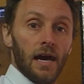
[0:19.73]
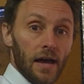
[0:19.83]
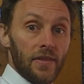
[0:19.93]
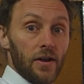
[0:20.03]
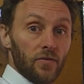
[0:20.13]

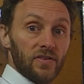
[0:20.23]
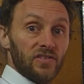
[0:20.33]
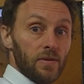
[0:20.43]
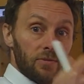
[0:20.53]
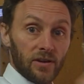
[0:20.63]
and then
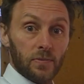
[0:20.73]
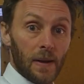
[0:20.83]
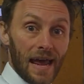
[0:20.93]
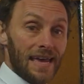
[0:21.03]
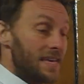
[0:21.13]
obviously press
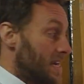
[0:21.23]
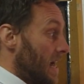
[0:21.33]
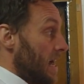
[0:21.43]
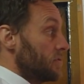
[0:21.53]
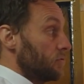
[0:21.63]
play
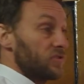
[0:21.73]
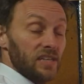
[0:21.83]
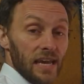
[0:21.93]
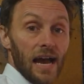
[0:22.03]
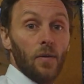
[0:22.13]
and you'll
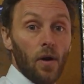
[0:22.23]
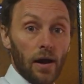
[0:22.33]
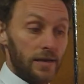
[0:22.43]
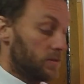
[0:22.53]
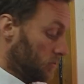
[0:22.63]
see how
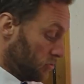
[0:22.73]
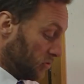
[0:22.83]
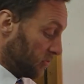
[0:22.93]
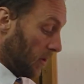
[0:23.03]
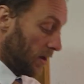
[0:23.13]
I
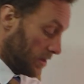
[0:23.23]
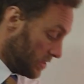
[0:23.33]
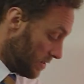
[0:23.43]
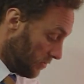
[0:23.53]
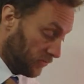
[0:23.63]
use
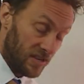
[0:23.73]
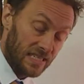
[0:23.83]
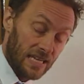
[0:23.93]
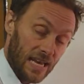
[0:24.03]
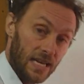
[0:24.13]
my
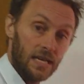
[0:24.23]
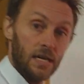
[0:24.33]
reasoning